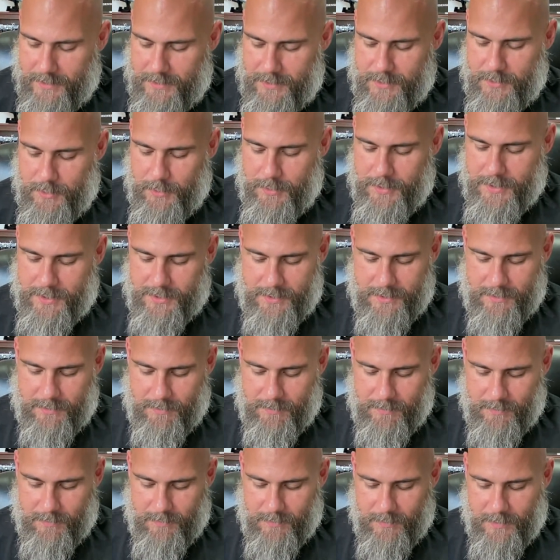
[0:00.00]
do this.
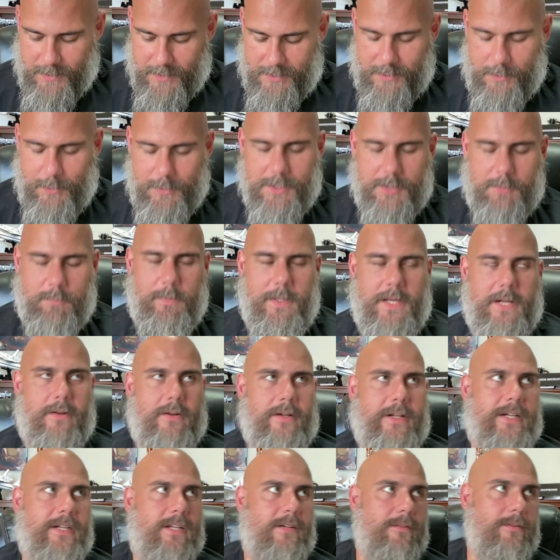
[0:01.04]
Let's do this
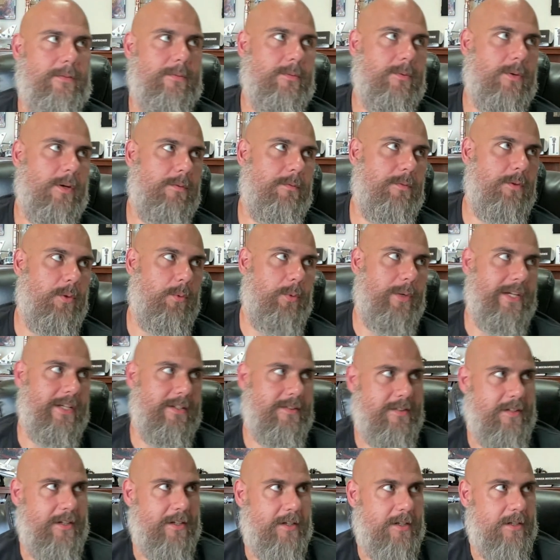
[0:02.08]
period of a few
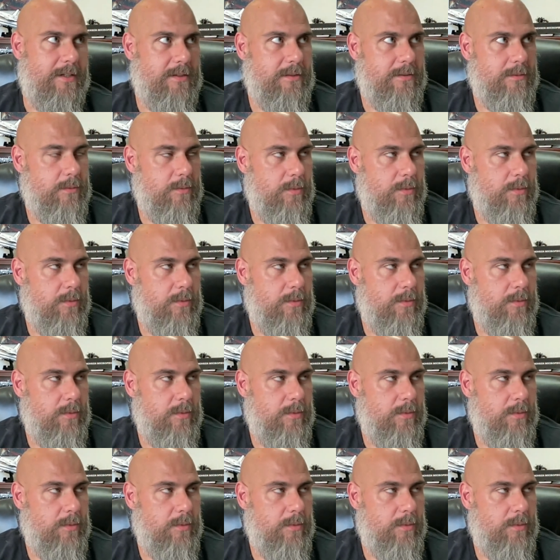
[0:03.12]
weeks here